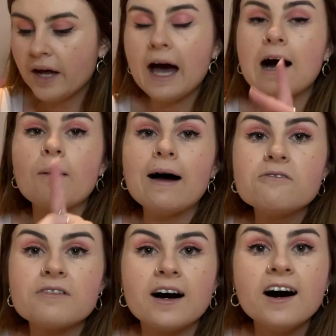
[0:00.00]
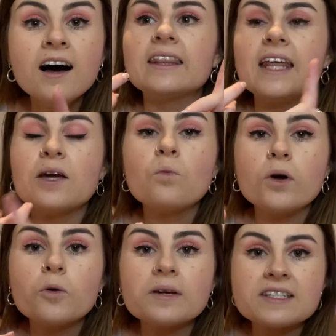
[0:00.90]
However, they
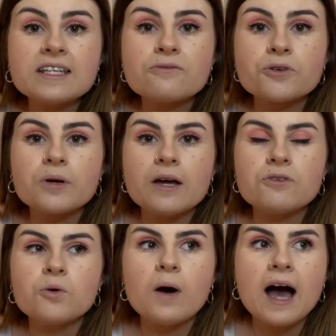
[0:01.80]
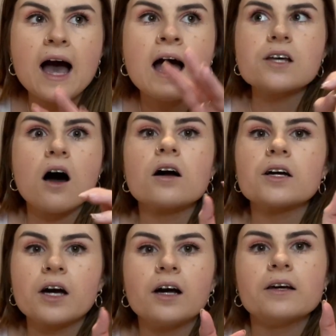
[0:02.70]
will be see-through if you wear dark
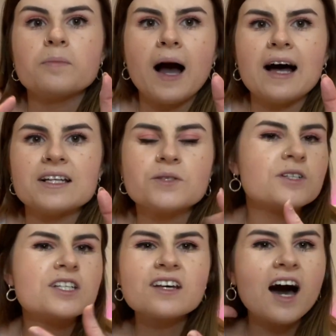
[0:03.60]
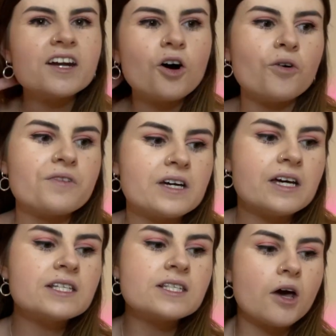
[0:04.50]
colored pants, which is kind of
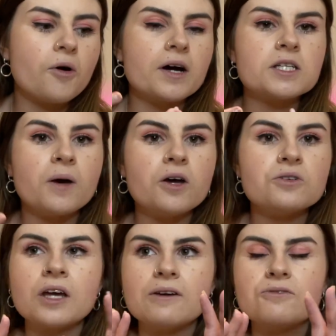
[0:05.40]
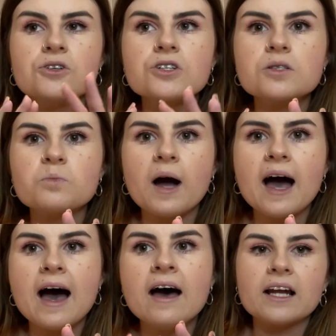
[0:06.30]
obvious. So I suppose if you just
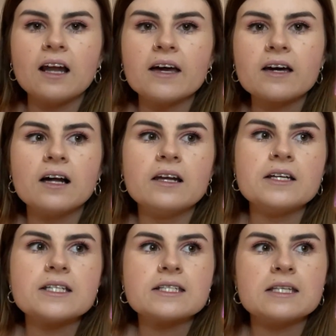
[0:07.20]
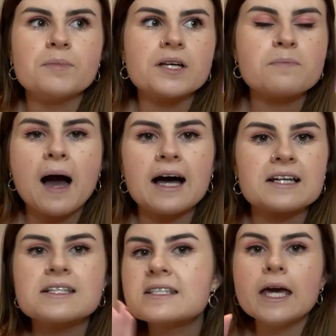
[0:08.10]
wear light colored seamless
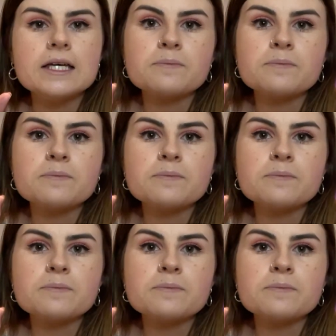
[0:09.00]
pants, it's